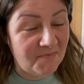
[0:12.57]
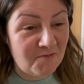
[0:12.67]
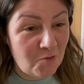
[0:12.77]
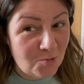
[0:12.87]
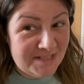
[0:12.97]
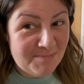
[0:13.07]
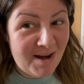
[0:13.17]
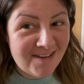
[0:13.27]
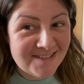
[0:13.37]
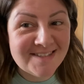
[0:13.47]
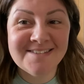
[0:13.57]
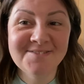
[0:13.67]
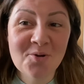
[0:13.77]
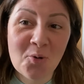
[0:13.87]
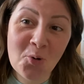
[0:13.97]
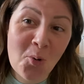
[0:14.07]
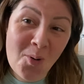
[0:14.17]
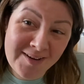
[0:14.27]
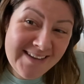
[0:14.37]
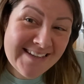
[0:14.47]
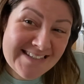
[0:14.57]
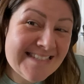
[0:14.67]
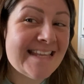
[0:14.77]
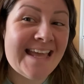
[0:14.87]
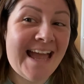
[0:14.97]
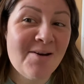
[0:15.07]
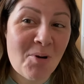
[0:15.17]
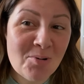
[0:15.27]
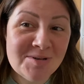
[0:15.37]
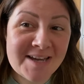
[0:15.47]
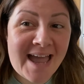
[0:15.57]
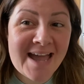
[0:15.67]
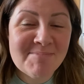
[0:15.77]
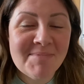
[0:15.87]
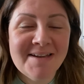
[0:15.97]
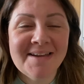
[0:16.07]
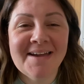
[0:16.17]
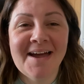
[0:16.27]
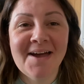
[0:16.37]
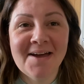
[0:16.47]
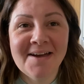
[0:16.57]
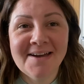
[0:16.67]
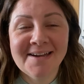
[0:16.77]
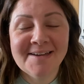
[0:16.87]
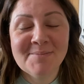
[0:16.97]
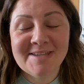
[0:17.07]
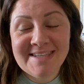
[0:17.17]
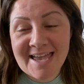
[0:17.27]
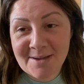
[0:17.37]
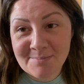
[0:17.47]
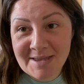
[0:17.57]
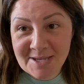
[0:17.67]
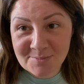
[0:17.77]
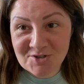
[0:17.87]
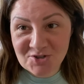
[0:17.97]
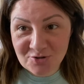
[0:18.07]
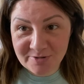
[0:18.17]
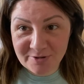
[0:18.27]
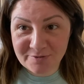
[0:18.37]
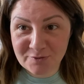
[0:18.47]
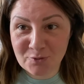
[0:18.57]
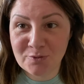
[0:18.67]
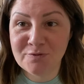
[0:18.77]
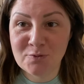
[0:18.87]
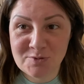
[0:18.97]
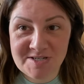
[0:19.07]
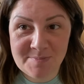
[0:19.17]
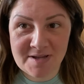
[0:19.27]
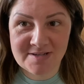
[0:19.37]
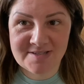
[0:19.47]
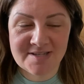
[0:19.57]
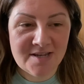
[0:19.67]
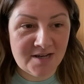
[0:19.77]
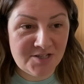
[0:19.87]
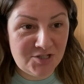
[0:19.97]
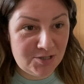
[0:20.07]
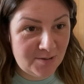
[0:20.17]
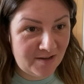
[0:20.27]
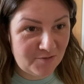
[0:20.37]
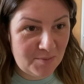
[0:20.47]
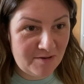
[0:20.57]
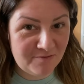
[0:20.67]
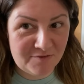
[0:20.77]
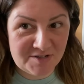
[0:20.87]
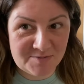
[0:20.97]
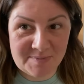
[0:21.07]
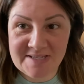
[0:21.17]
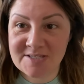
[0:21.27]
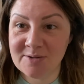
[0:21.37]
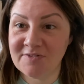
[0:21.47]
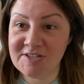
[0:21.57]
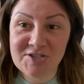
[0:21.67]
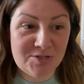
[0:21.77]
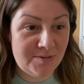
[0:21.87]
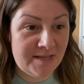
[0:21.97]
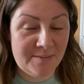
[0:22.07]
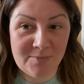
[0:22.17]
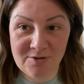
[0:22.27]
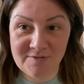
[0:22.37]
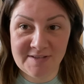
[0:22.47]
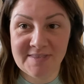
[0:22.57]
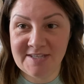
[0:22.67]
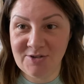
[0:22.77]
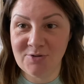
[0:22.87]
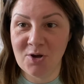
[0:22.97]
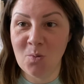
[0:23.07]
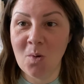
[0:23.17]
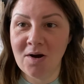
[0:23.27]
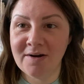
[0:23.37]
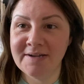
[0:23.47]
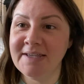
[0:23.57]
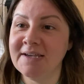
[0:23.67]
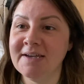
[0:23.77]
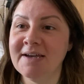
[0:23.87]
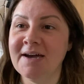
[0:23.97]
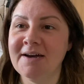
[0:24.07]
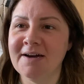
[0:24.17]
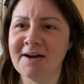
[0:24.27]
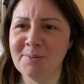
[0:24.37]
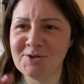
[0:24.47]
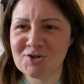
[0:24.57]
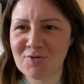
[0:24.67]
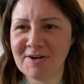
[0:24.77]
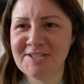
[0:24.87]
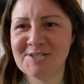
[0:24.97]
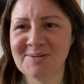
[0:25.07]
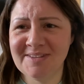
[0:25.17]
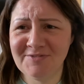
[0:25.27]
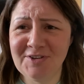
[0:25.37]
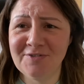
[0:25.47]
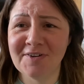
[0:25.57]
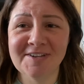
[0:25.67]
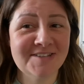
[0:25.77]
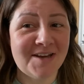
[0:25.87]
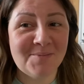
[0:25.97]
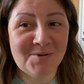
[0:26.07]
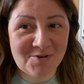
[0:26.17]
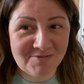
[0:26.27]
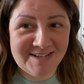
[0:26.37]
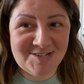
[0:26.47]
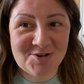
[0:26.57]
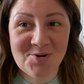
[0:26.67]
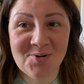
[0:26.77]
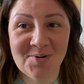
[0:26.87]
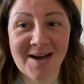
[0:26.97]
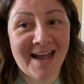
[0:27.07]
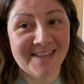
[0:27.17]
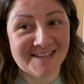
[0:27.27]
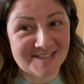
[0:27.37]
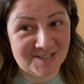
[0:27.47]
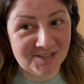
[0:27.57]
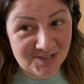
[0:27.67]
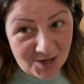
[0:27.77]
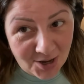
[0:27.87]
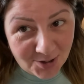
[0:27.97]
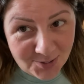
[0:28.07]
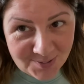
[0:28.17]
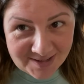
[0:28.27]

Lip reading: 40 plus, not quite gonna say how old I am, but yeah, makeup tutorial for 40 plus. I do have a mirror in front of me, so if I do keep moving, then you know why. I would try and do it in the viewfinder. I'm not really sure how that's gonna go.